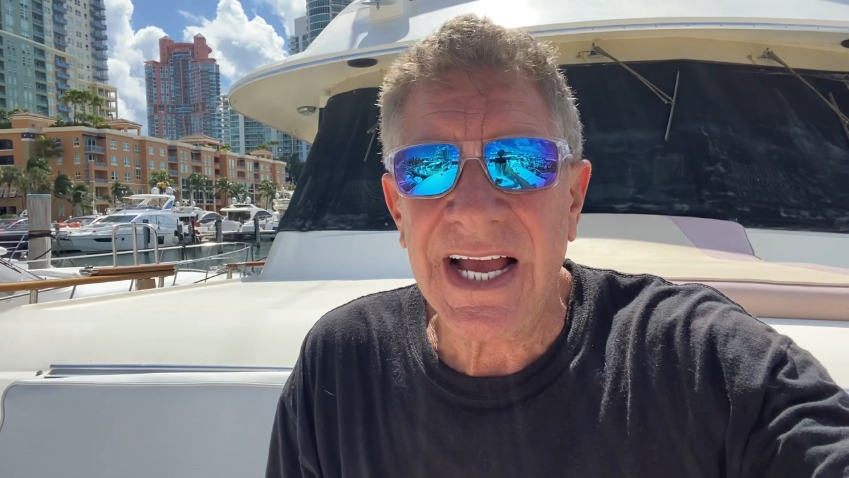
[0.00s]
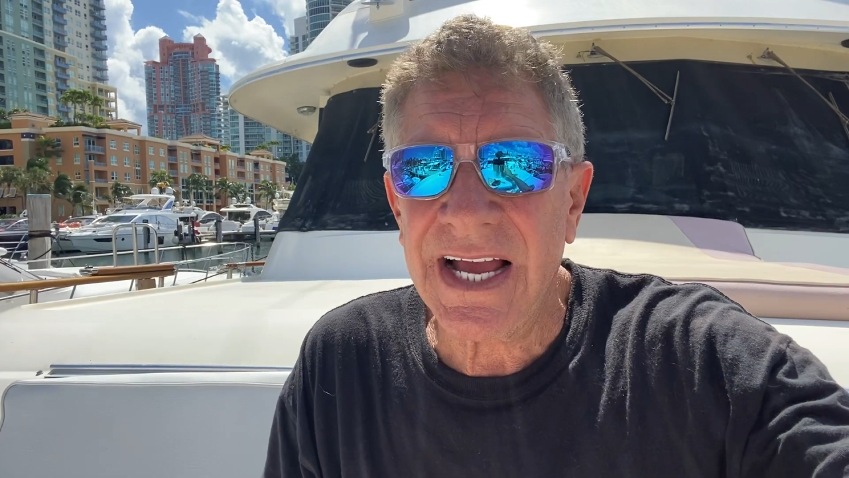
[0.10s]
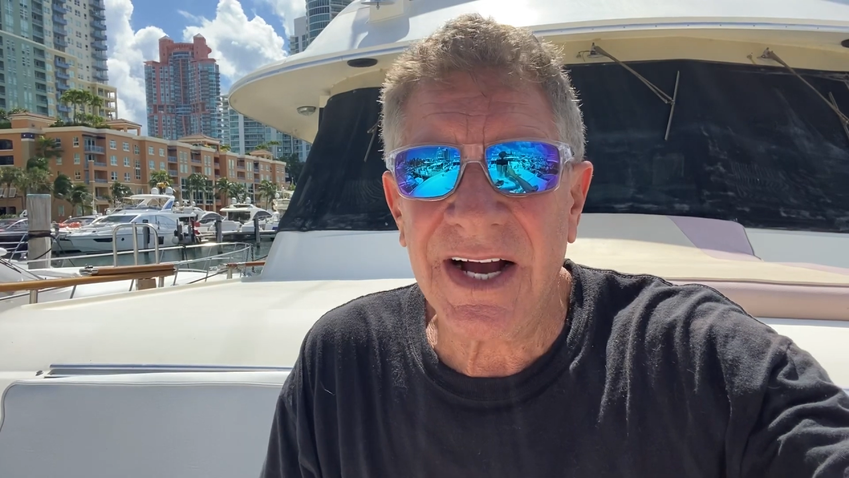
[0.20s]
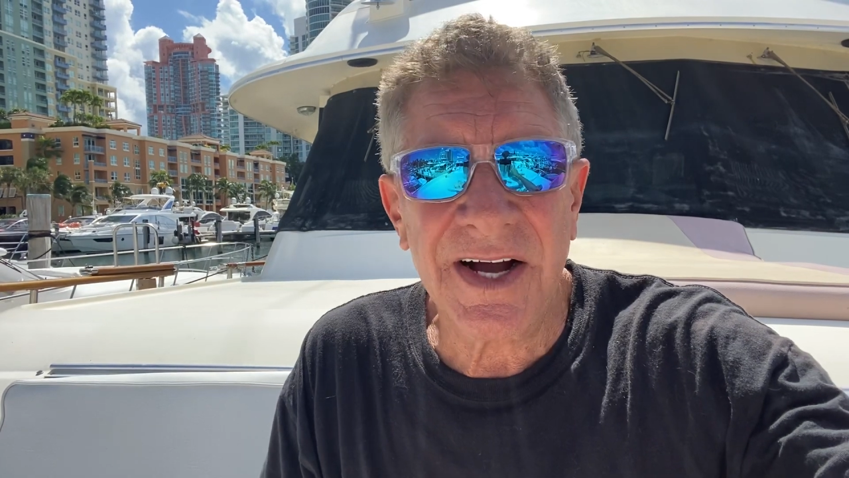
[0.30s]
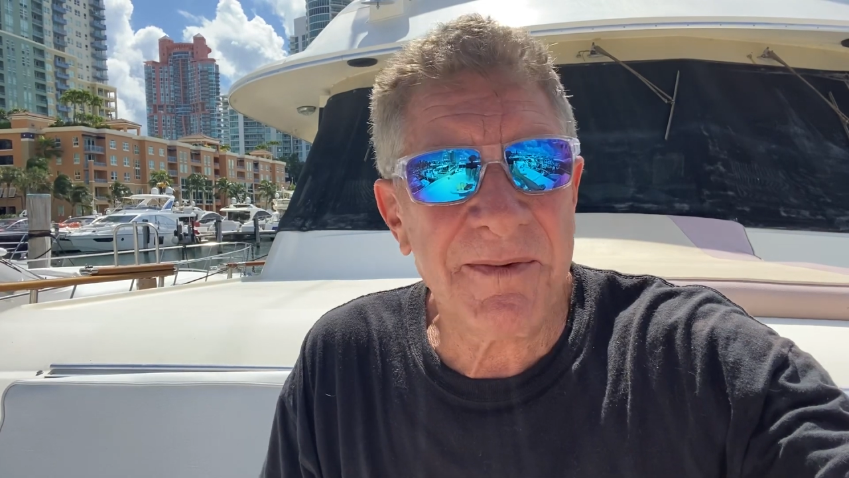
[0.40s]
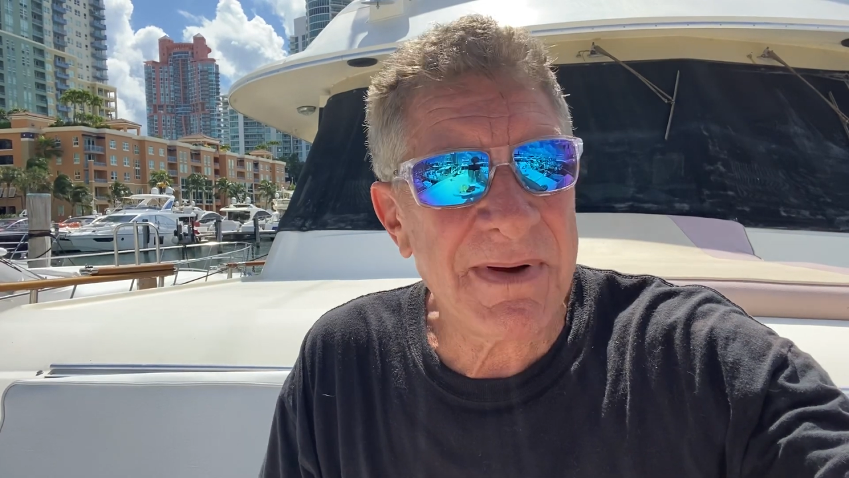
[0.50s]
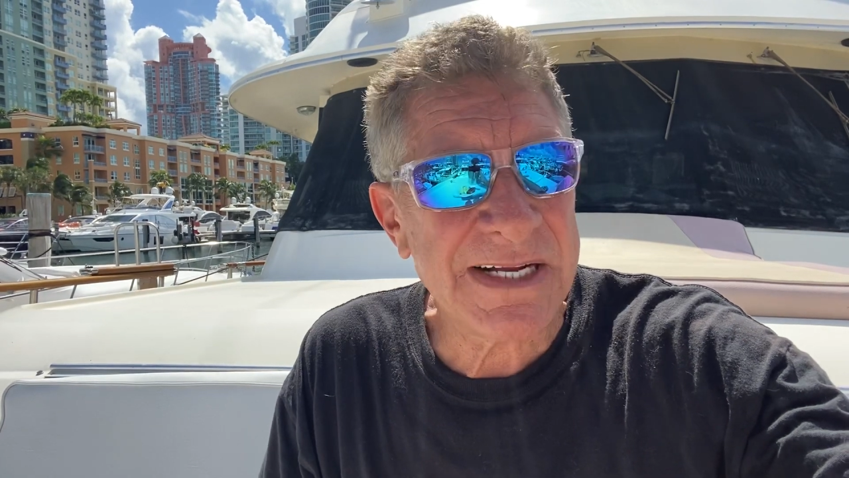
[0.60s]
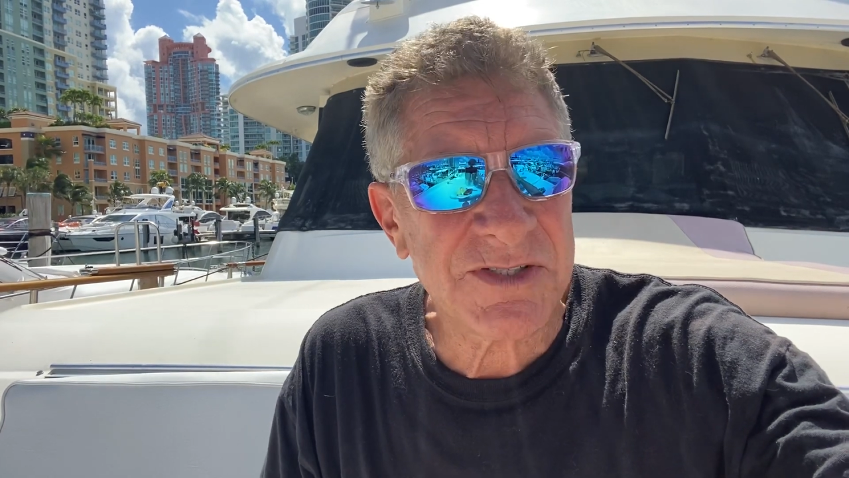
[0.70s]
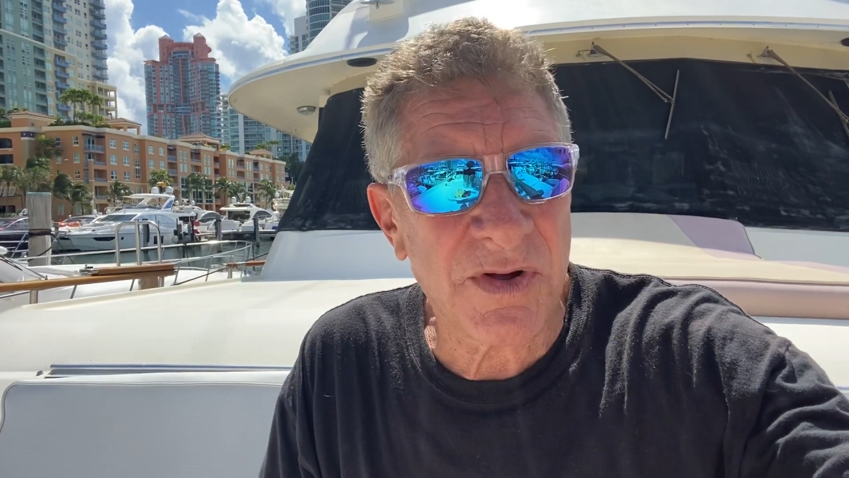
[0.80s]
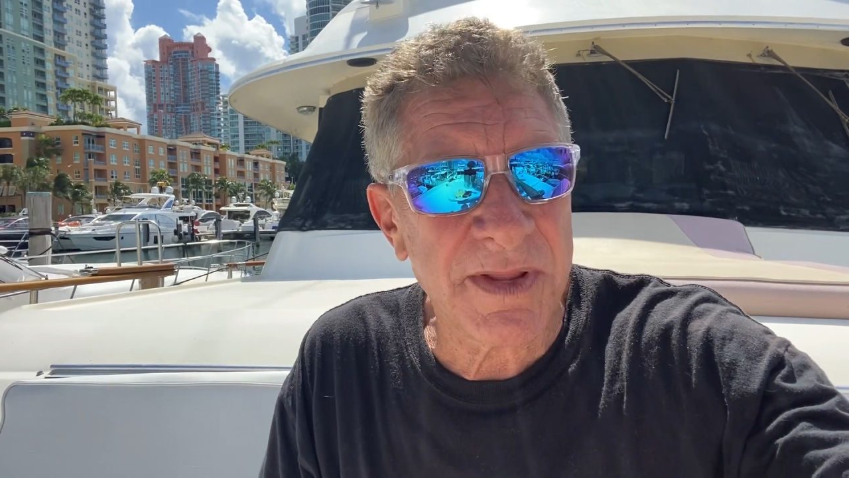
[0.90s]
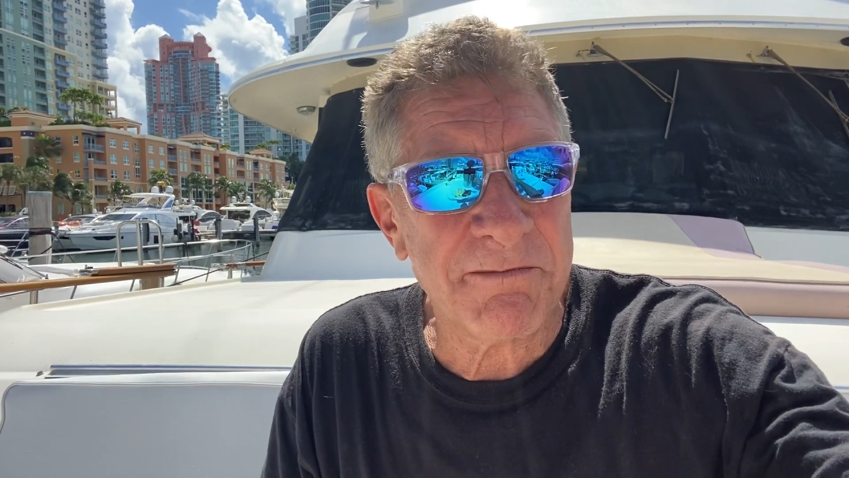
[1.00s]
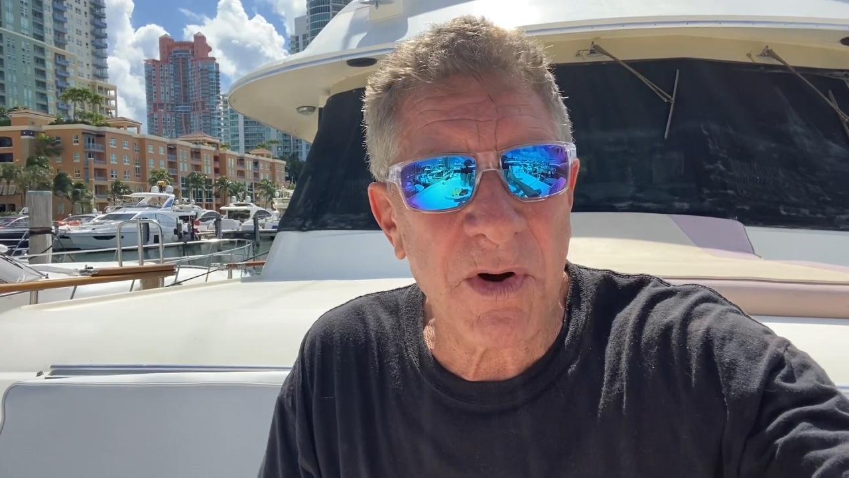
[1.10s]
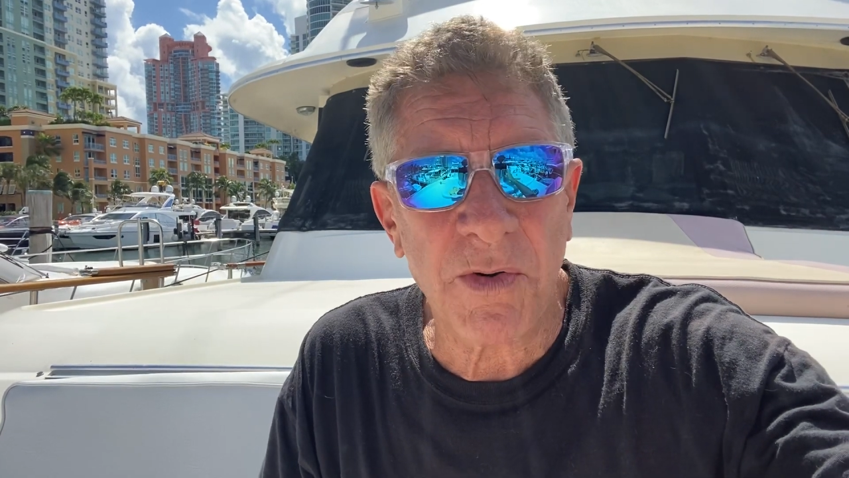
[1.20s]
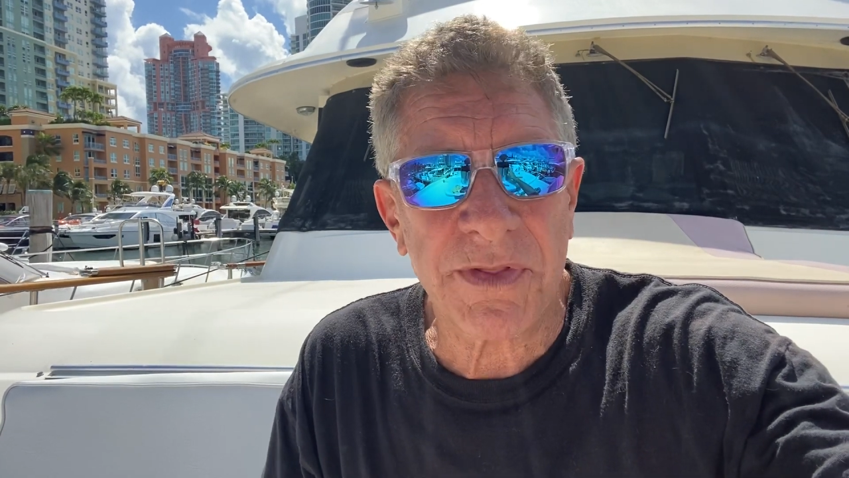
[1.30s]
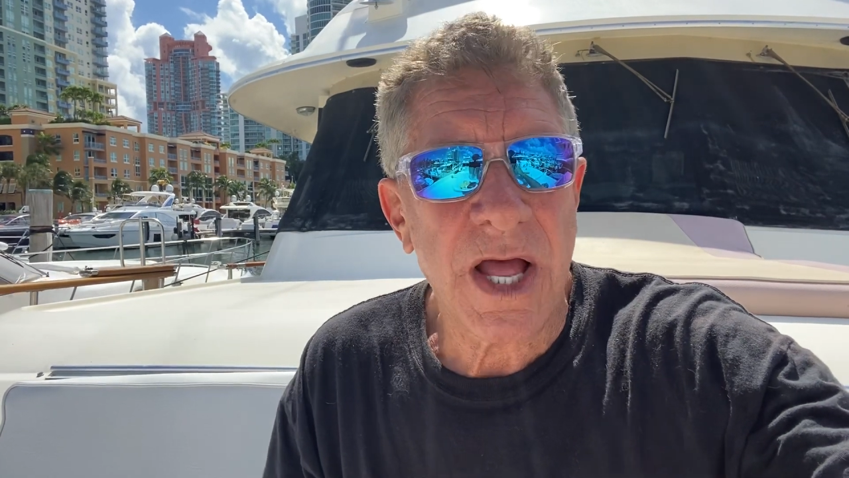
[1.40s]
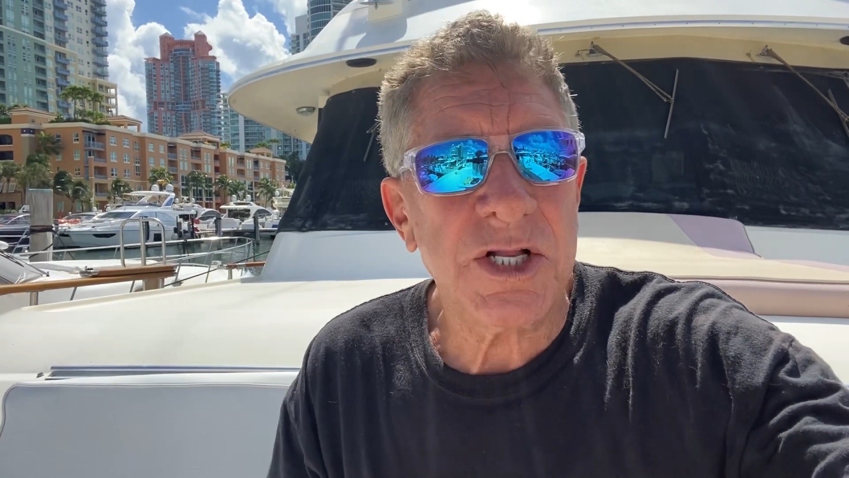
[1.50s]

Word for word: um, I told them both,